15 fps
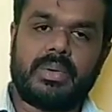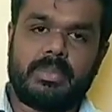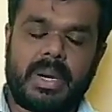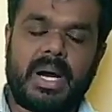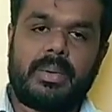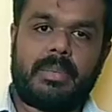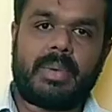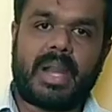
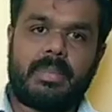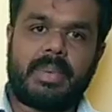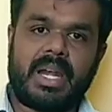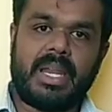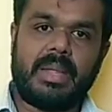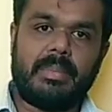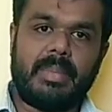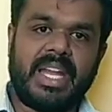
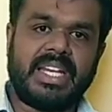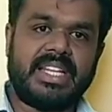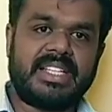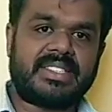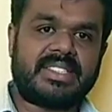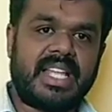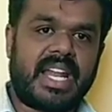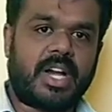properly
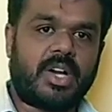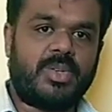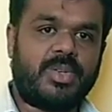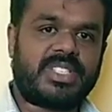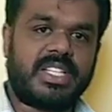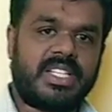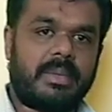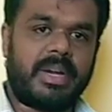maintains their
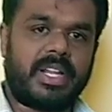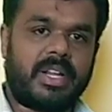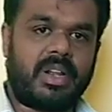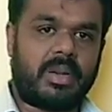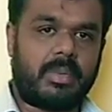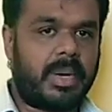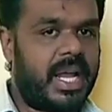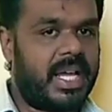accounts in the
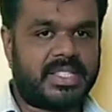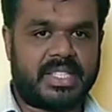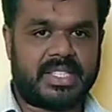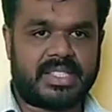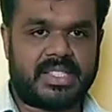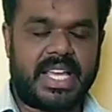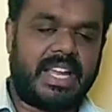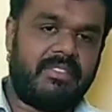particular
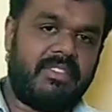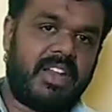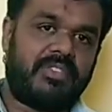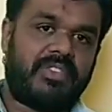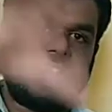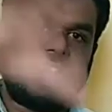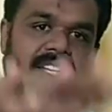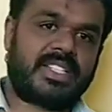branches. They can
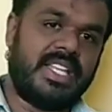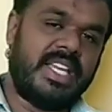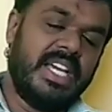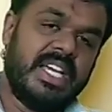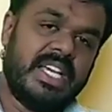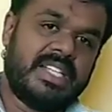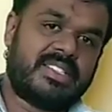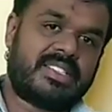verify in the
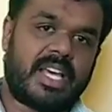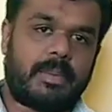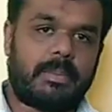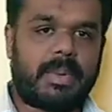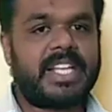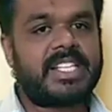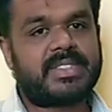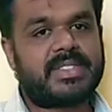
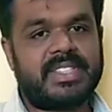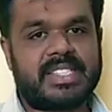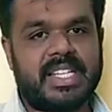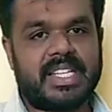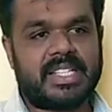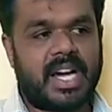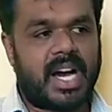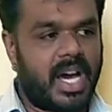surprise
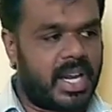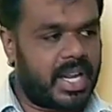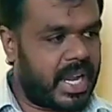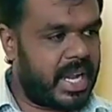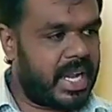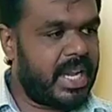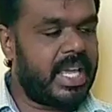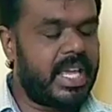visit, or
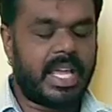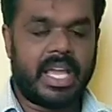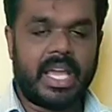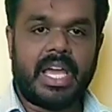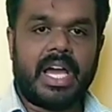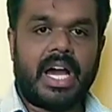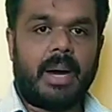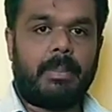any
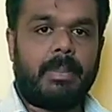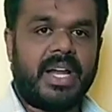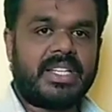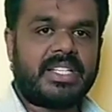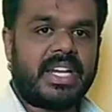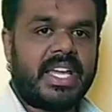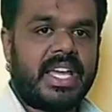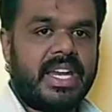
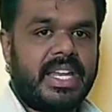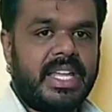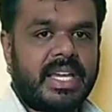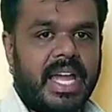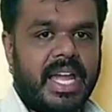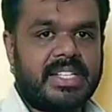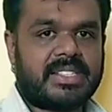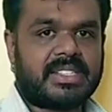appointed any
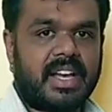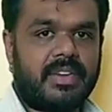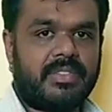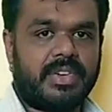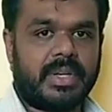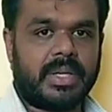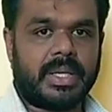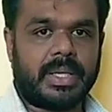kinds of
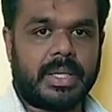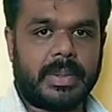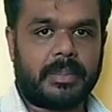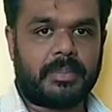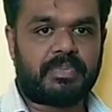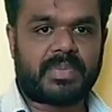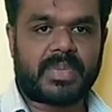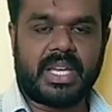
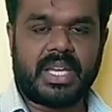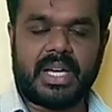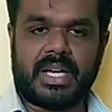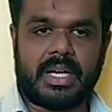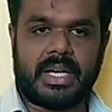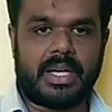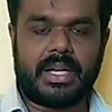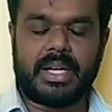
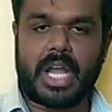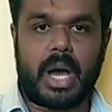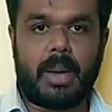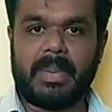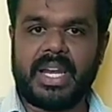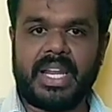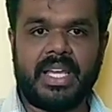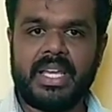
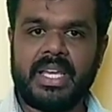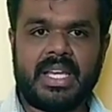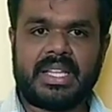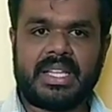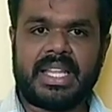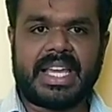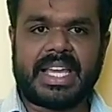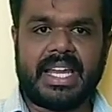nominee.
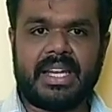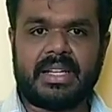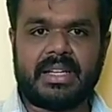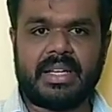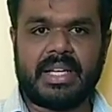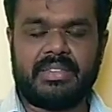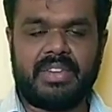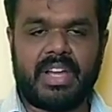They can
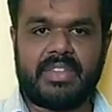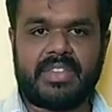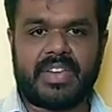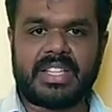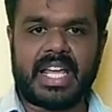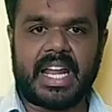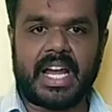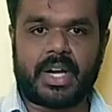verify
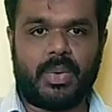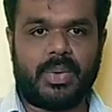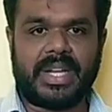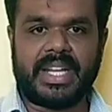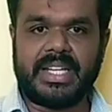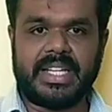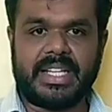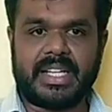their
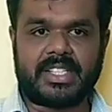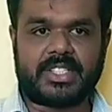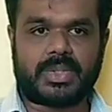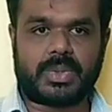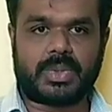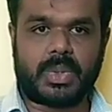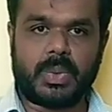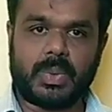accounting details
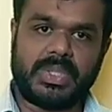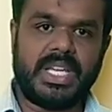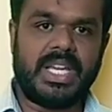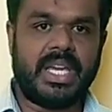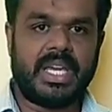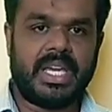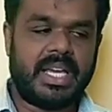through the